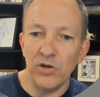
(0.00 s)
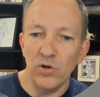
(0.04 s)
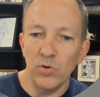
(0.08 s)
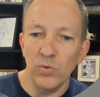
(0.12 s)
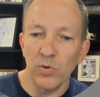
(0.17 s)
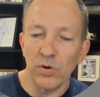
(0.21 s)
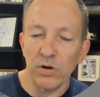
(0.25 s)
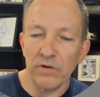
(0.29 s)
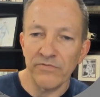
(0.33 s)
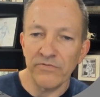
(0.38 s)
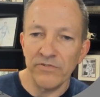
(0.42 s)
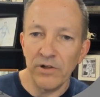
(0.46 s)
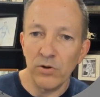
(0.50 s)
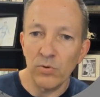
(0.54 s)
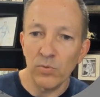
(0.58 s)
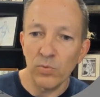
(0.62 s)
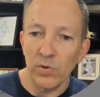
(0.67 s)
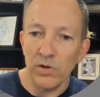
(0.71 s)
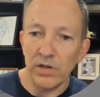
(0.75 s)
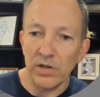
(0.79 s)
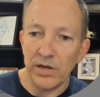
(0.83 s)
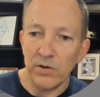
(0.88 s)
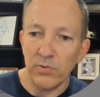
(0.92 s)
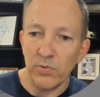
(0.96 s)
a new workflow
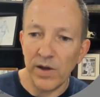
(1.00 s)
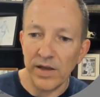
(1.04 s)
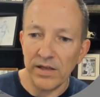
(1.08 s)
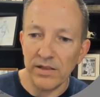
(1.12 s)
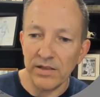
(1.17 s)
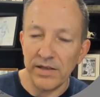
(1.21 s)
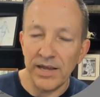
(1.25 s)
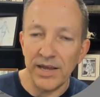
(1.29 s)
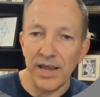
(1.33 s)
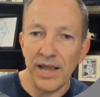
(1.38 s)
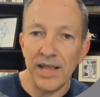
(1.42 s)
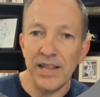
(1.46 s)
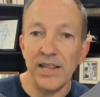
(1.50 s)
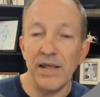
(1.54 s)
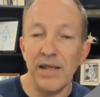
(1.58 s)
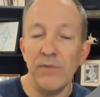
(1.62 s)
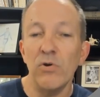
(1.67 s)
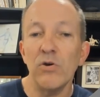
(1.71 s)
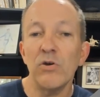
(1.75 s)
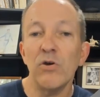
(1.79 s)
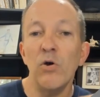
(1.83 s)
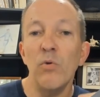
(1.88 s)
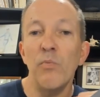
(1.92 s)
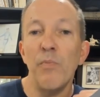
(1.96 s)
really quickly, and
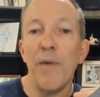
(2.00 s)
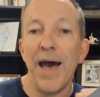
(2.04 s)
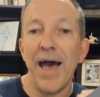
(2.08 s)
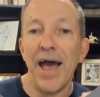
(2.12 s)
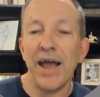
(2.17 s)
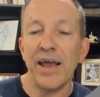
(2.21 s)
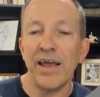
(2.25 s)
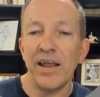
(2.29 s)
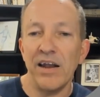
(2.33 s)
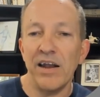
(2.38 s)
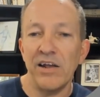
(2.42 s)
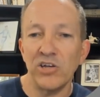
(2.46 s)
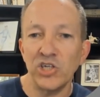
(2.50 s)
then we'll go back